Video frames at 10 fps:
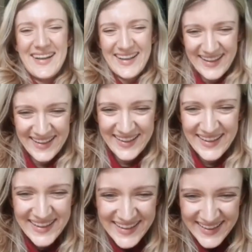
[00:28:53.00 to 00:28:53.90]
marzipan
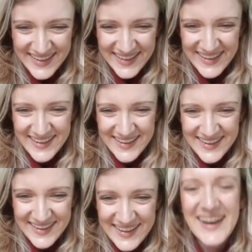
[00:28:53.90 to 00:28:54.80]
outside
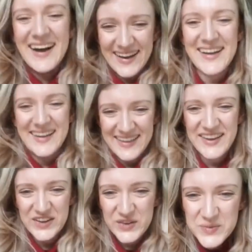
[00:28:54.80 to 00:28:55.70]
and an
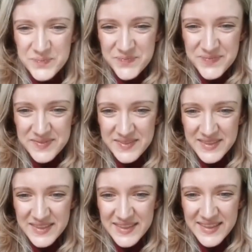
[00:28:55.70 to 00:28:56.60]
hazelnut
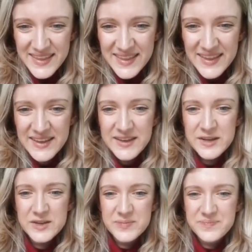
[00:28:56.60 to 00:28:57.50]

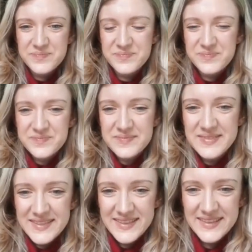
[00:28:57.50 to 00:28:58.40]
sponge
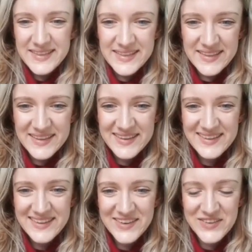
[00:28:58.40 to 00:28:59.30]
inside.
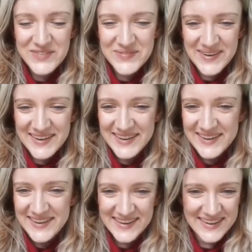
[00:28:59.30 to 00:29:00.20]
Fantastic. Then they are baci
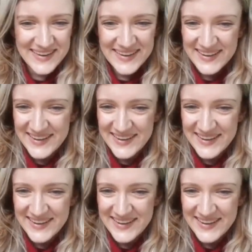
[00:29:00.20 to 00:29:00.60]
di dama.